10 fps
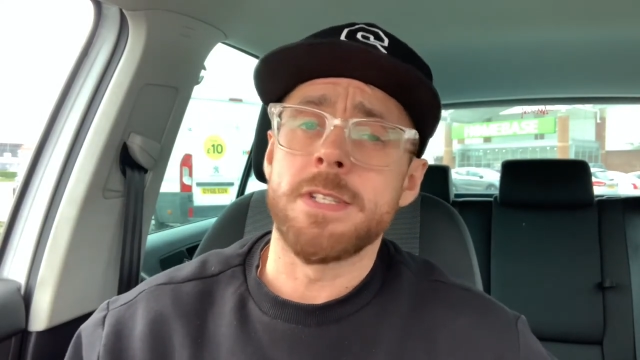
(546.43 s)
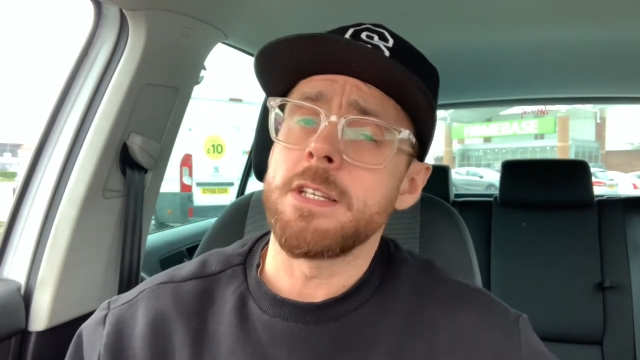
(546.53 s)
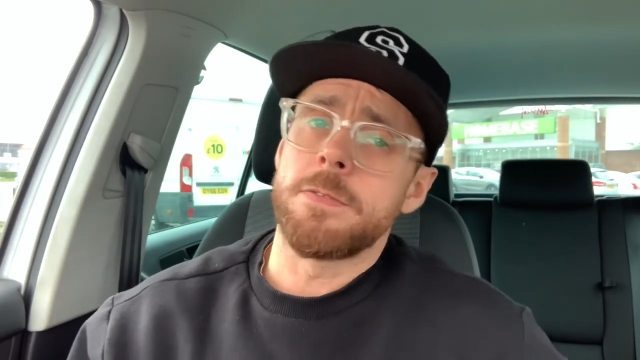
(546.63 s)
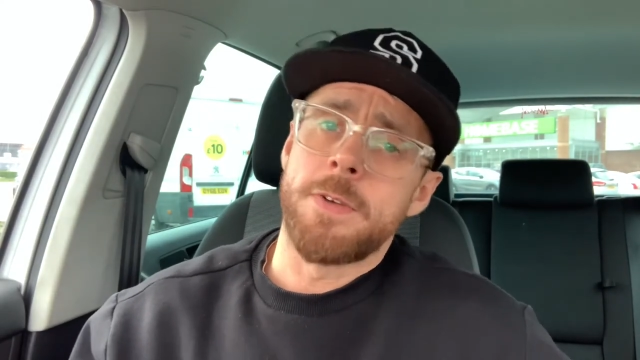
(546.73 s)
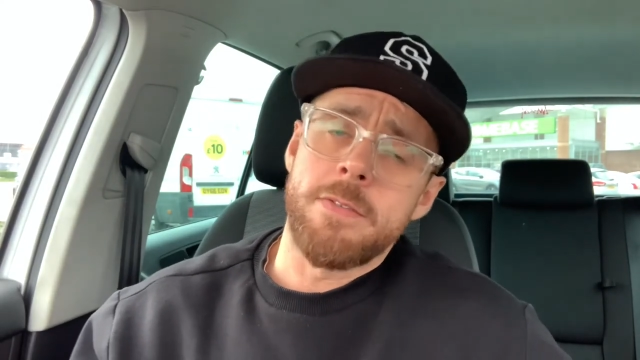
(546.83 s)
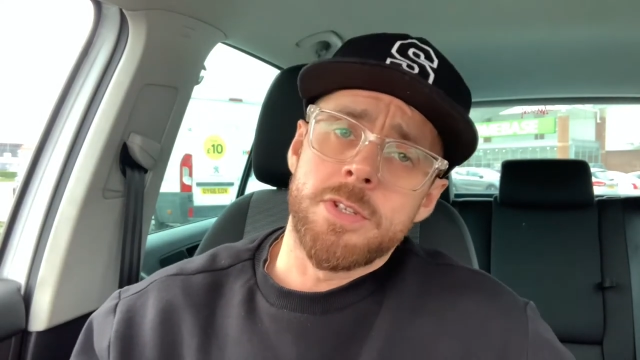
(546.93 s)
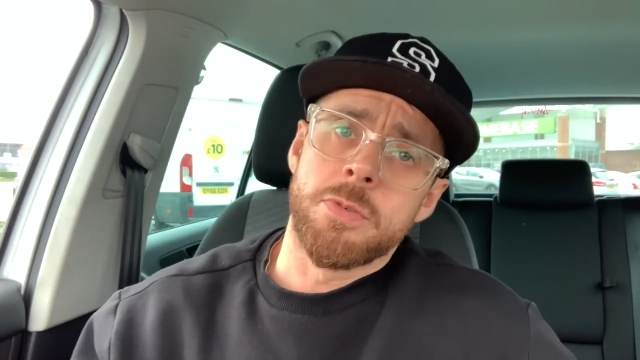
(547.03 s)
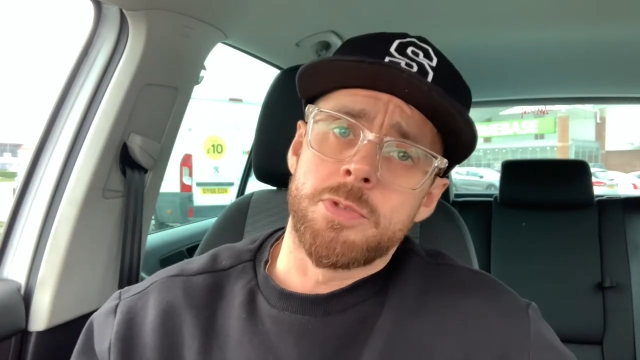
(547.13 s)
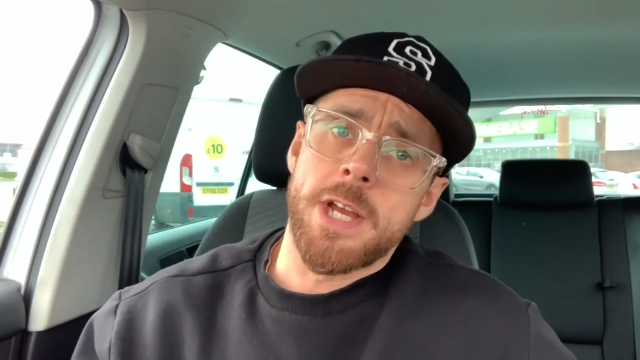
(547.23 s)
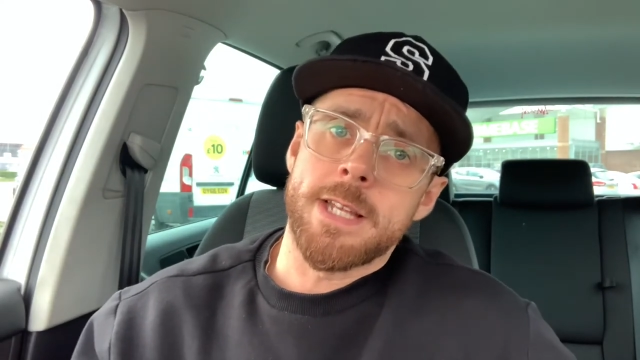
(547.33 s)
It's very
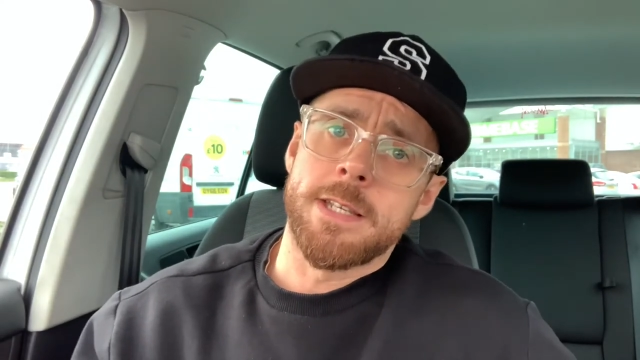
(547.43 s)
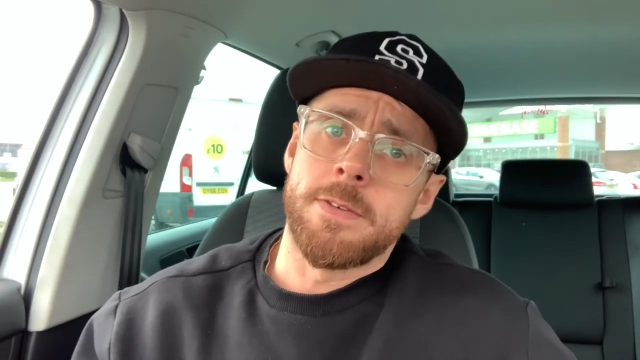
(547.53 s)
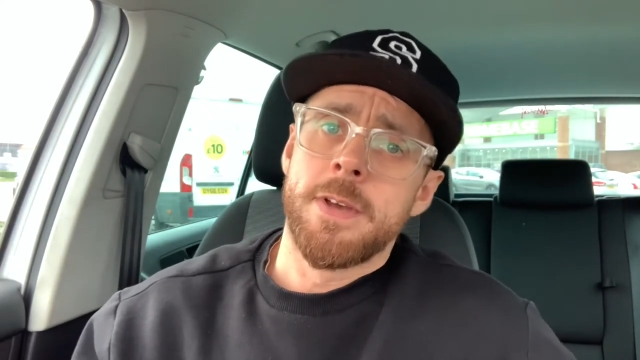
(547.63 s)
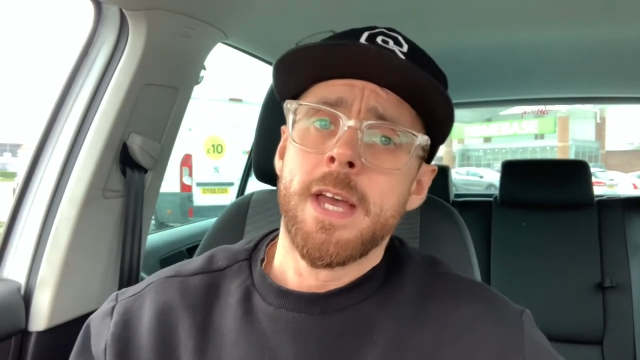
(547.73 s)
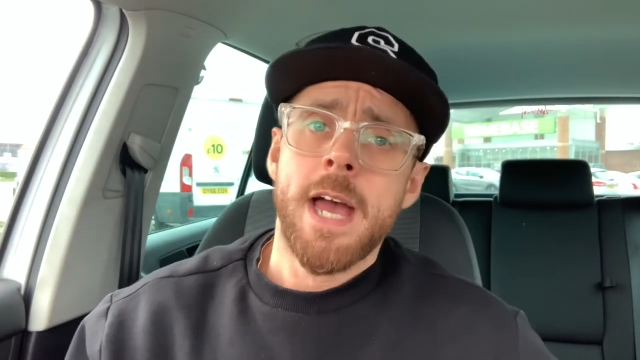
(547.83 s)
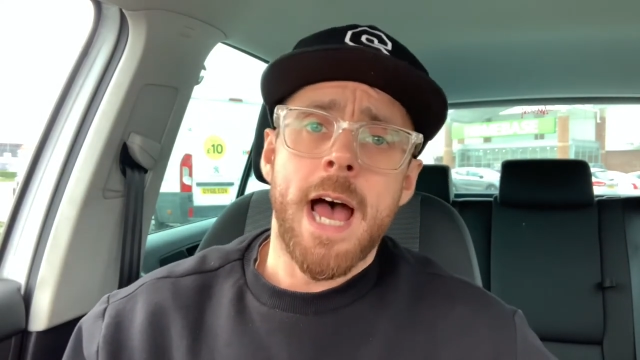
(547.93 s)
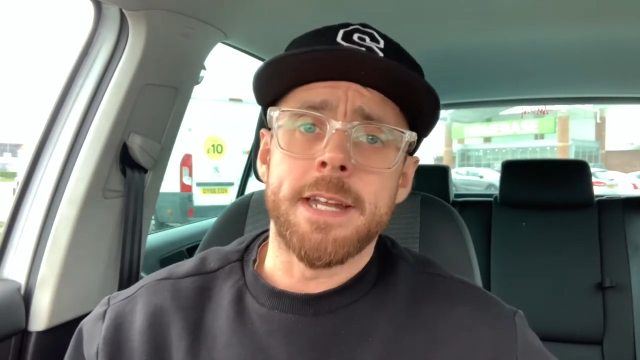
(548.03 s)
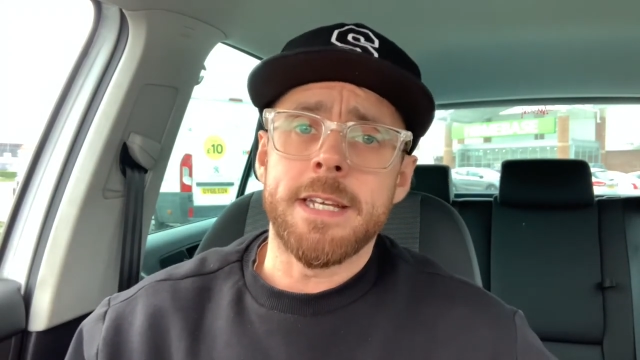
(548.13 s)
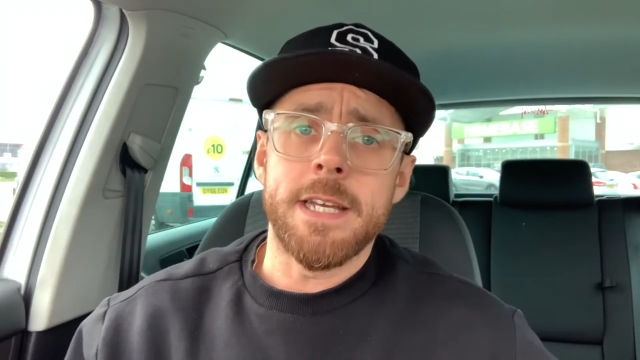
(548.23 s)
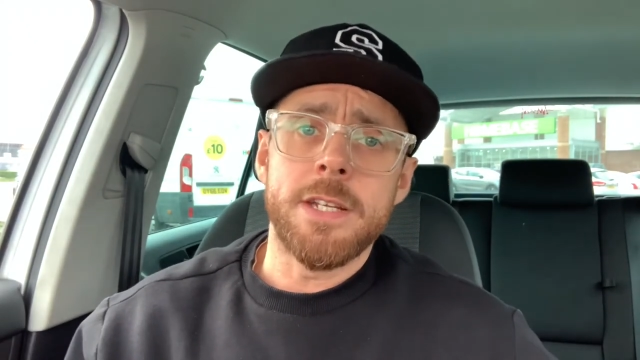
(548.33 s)
subjective
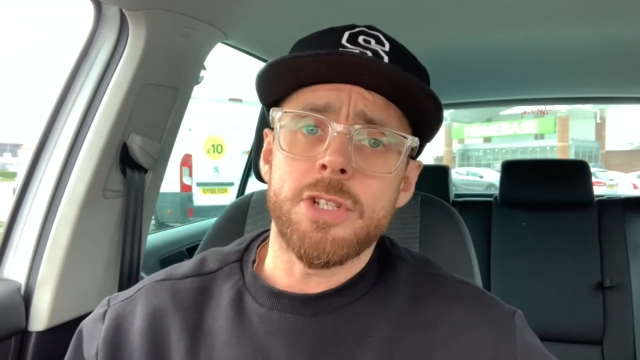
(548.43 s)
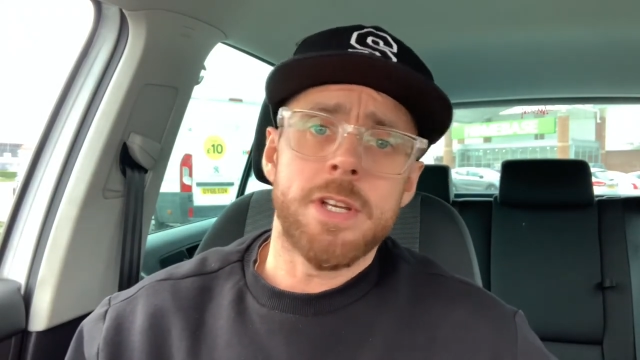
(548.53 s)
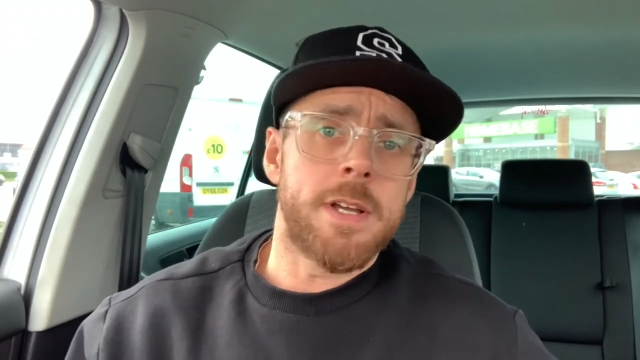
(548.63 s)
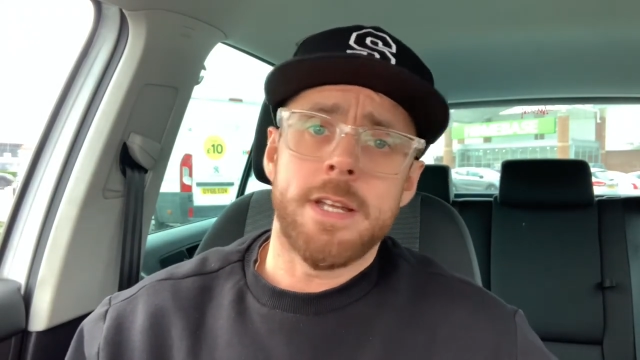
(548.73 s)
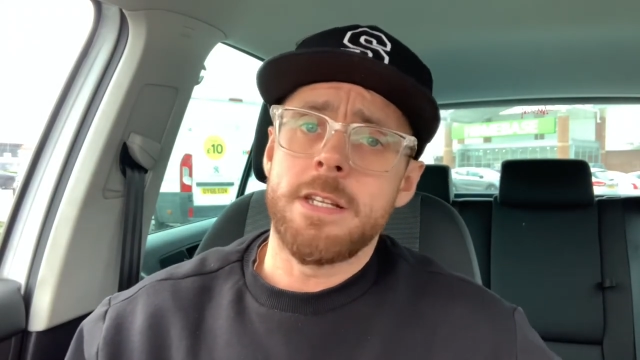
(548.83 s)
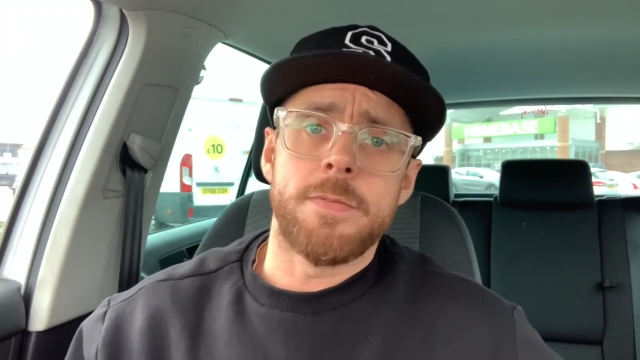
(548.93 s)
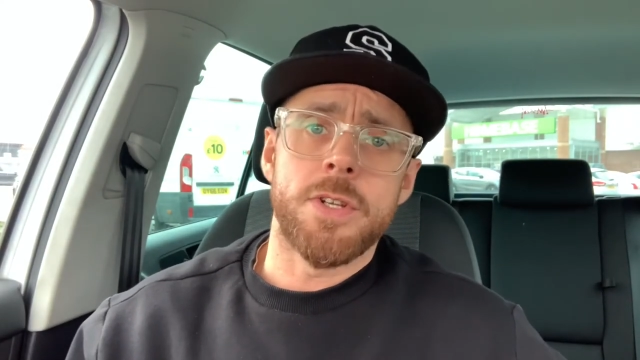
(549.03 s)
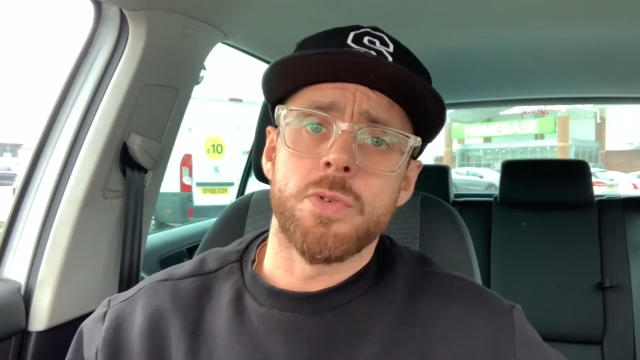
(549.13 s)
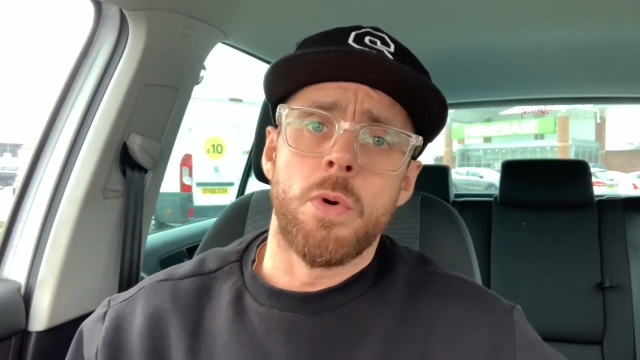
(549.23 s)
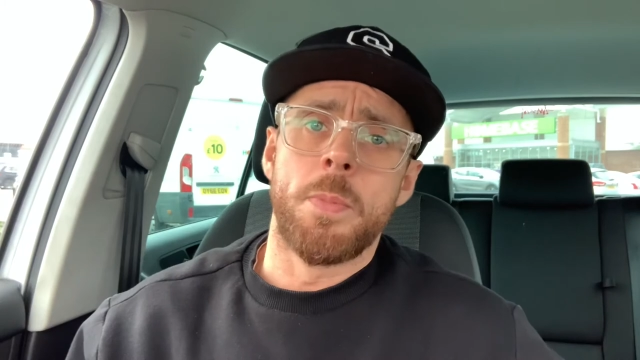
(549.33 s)
and each
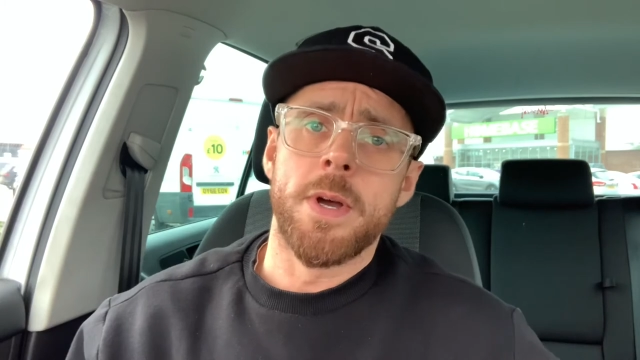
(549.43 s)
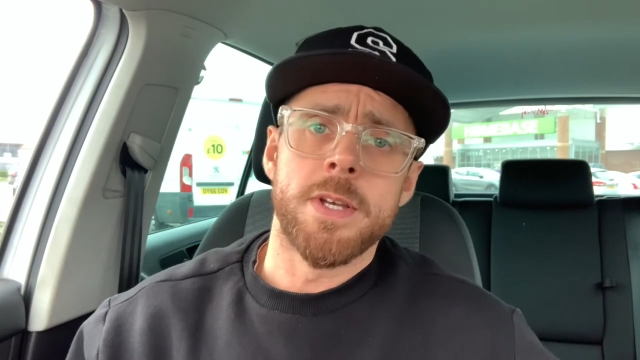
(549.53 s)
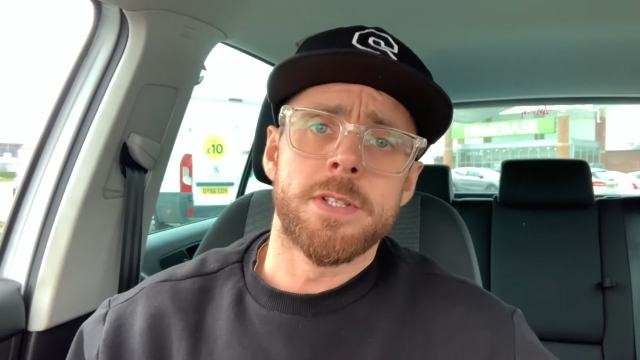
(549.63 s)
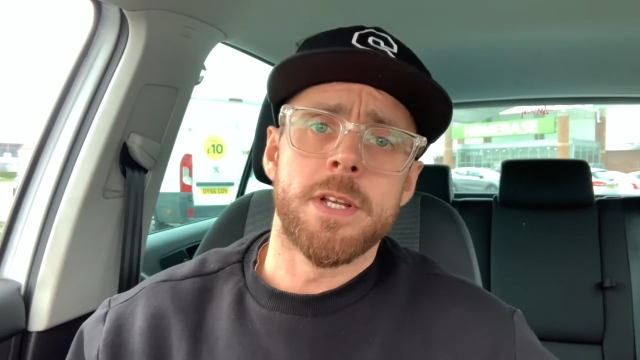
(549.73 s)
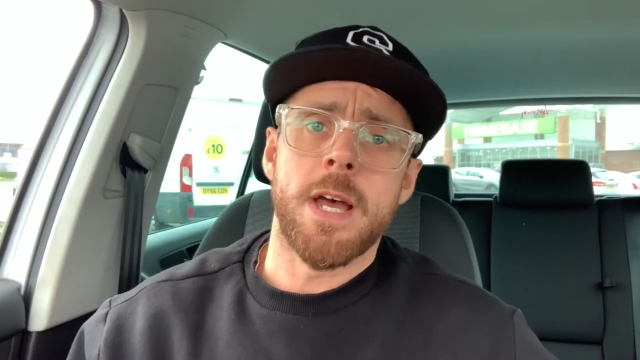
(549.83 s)
individual person,